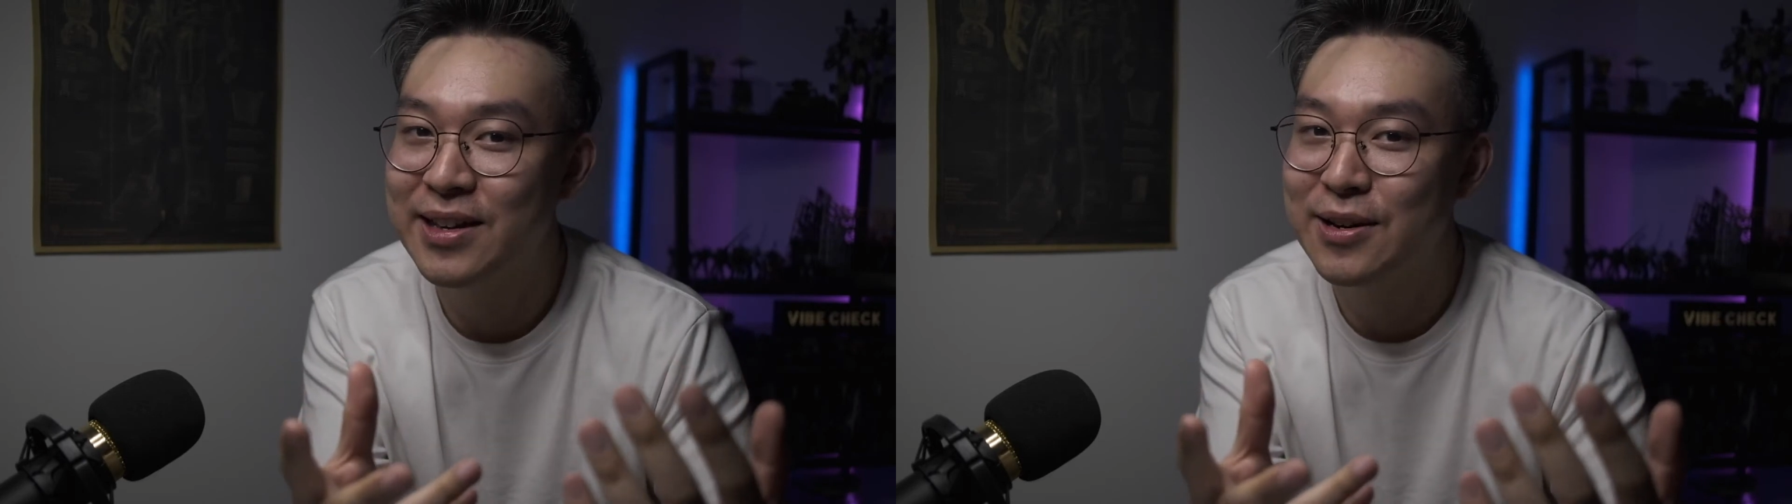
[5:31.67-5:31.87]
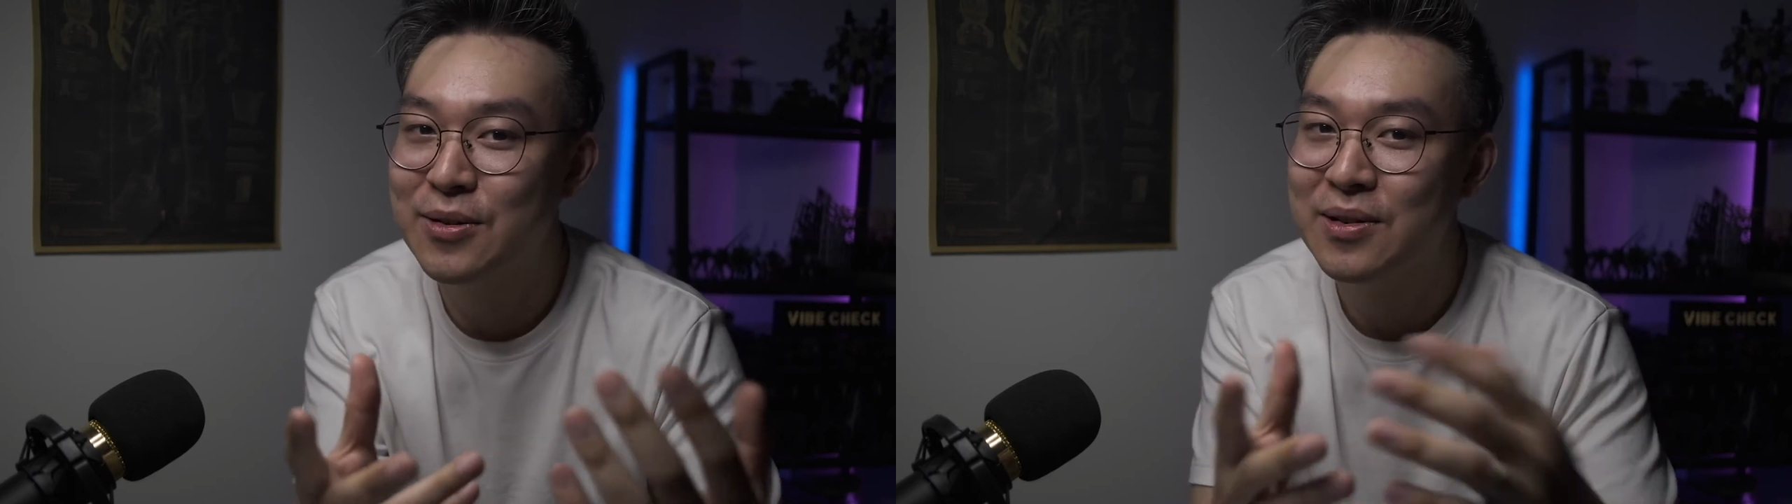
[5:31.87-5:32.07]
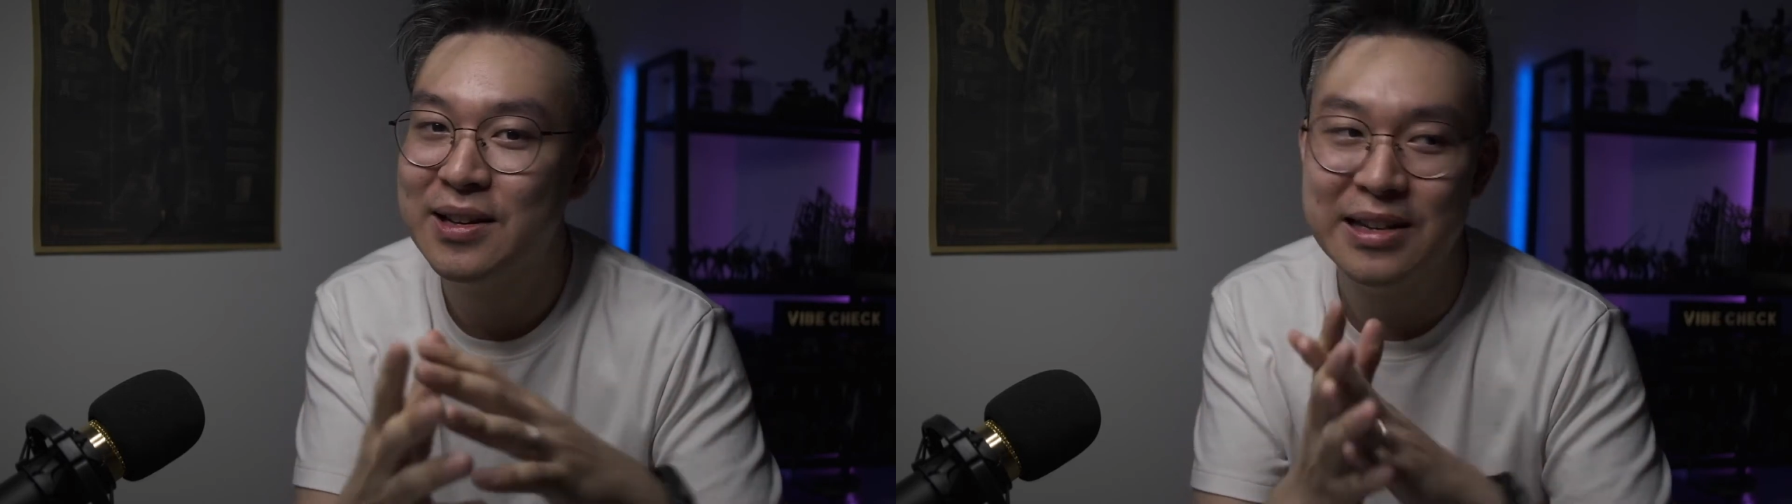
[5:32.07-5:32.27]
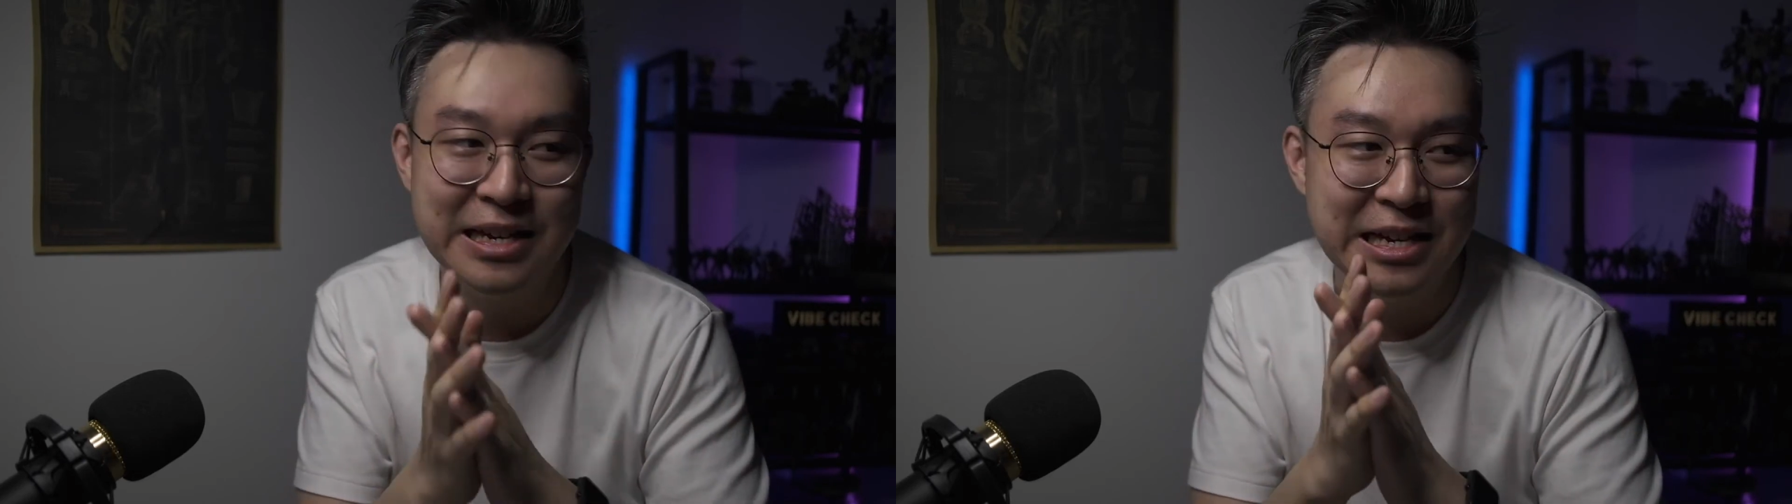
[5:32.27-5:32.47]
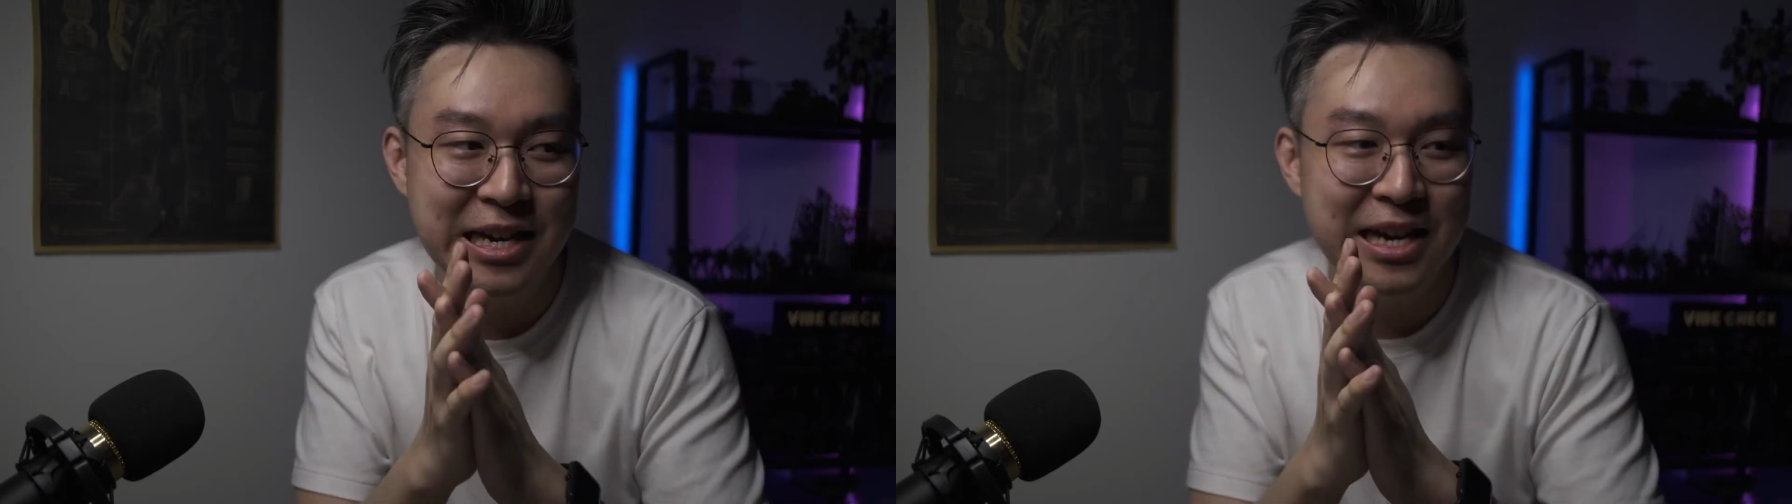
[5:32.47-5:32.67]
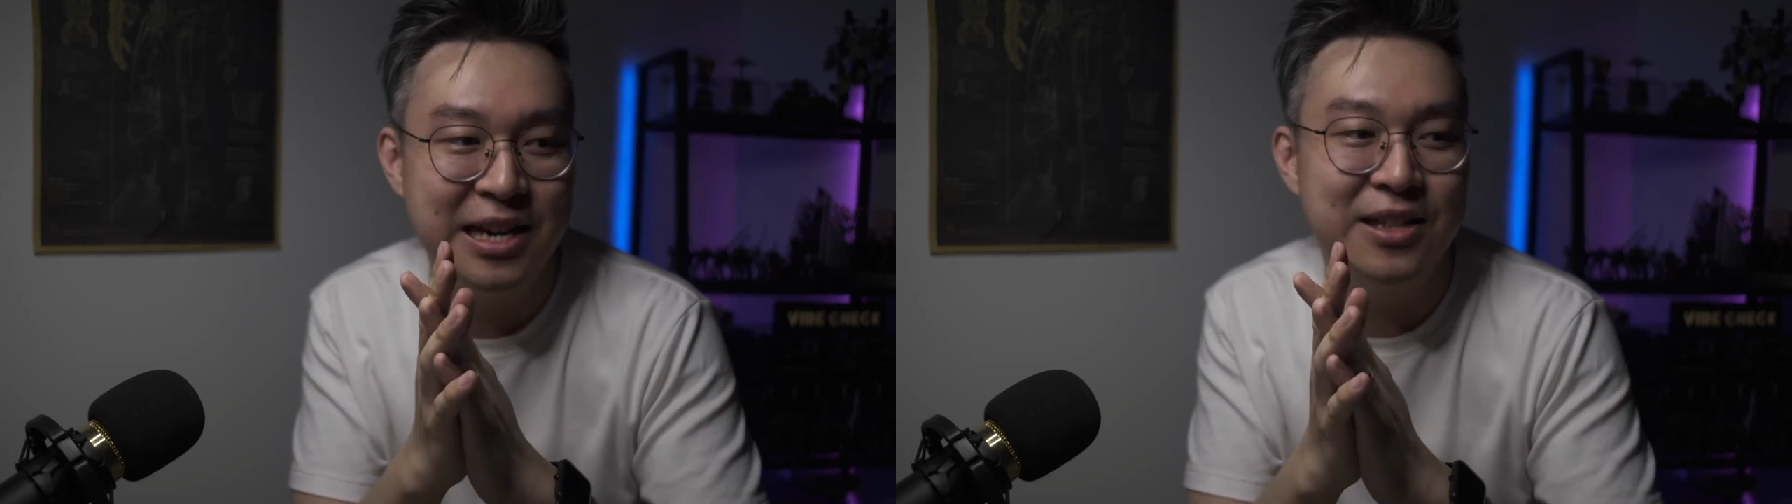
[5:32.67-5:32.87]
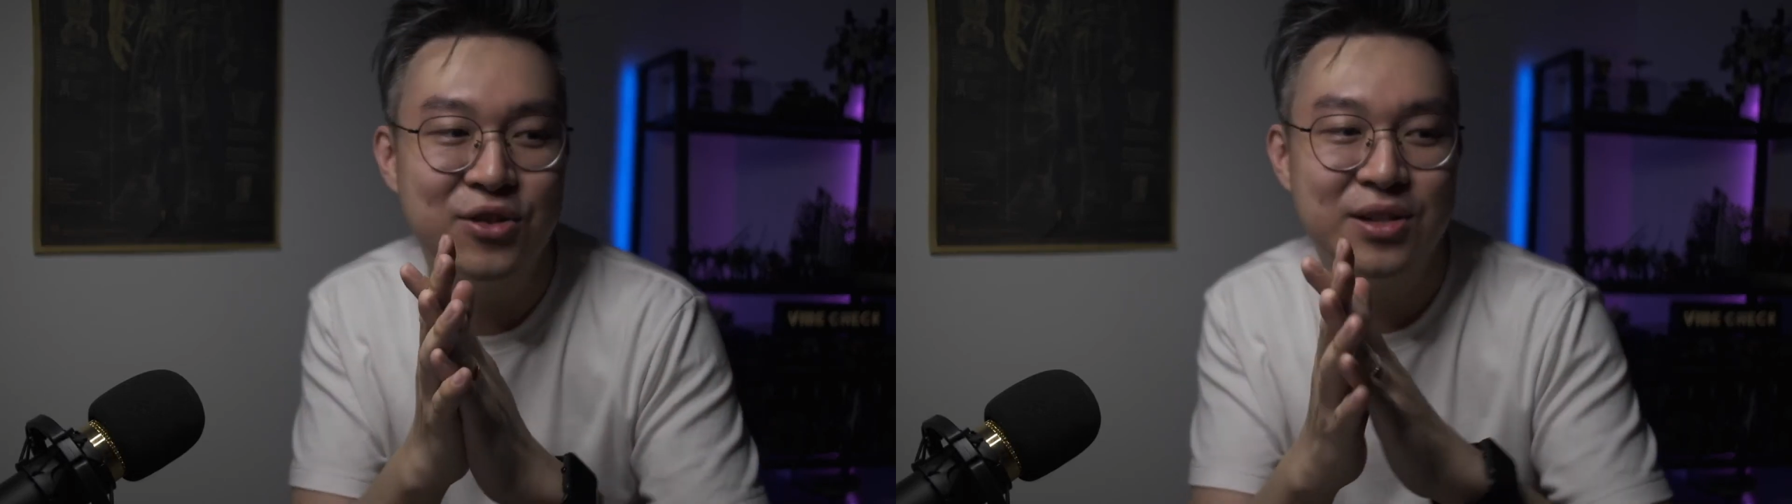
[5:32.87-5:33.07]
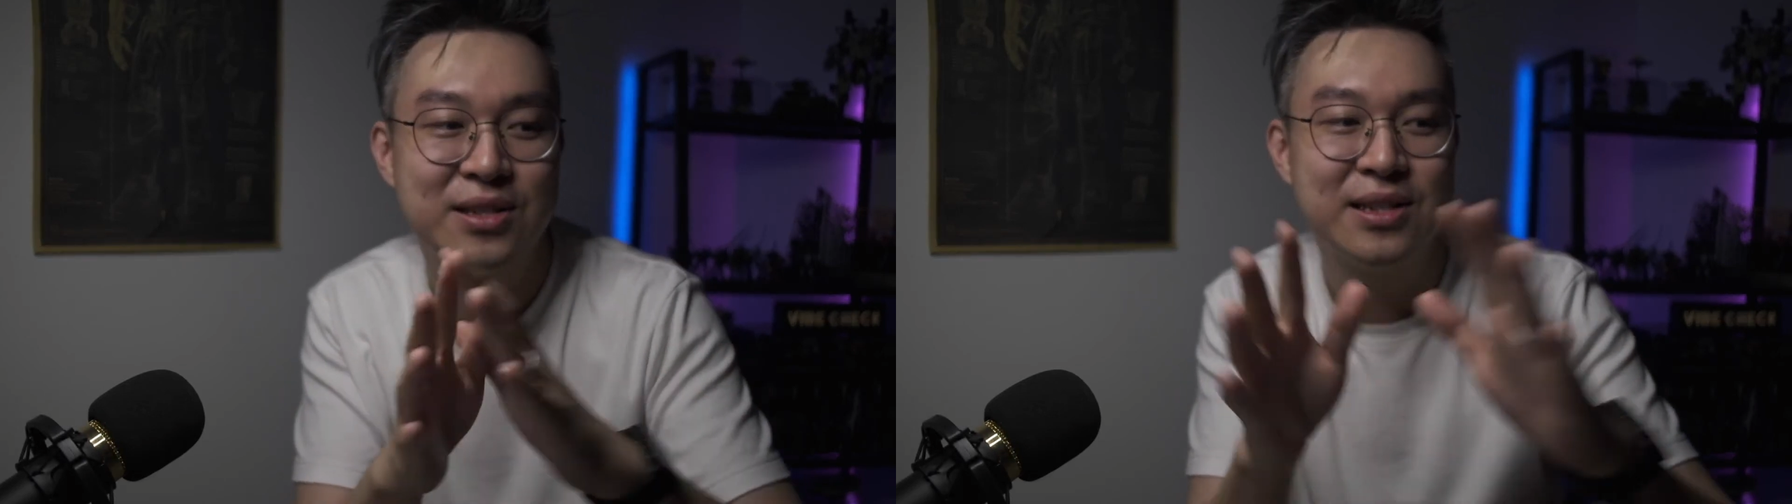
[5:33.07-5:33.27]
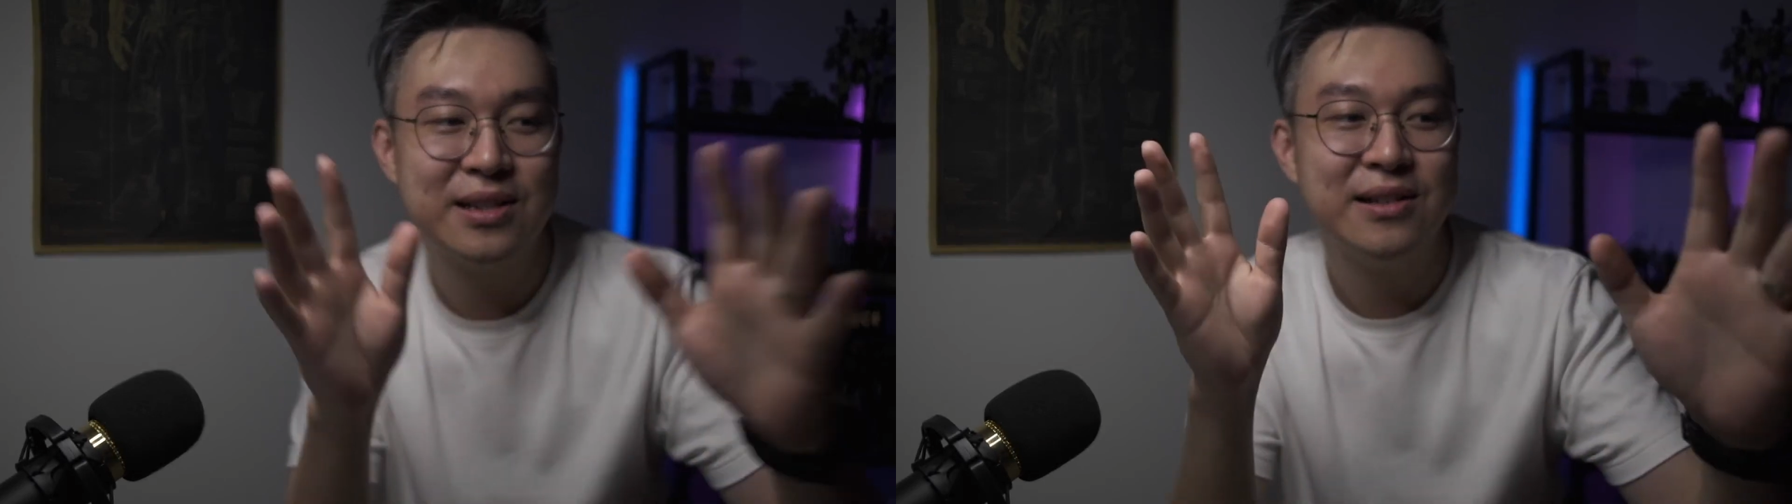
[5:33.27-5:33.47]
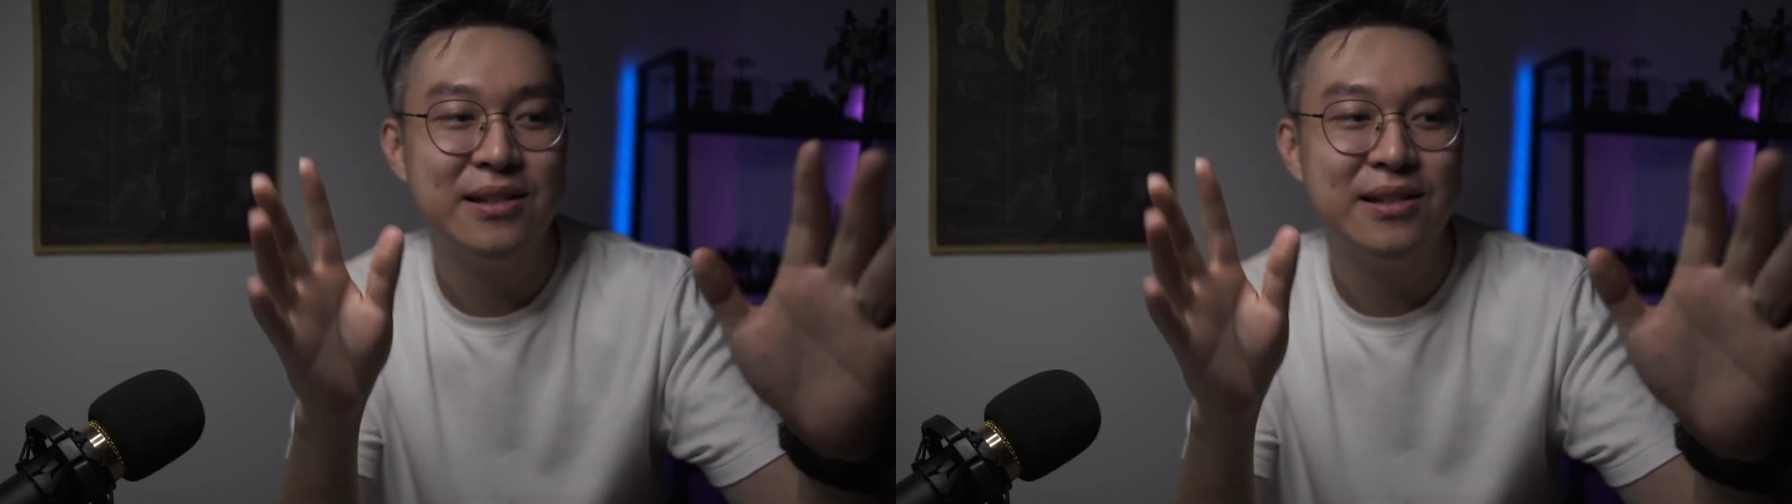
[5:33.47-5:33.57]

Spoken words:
now and just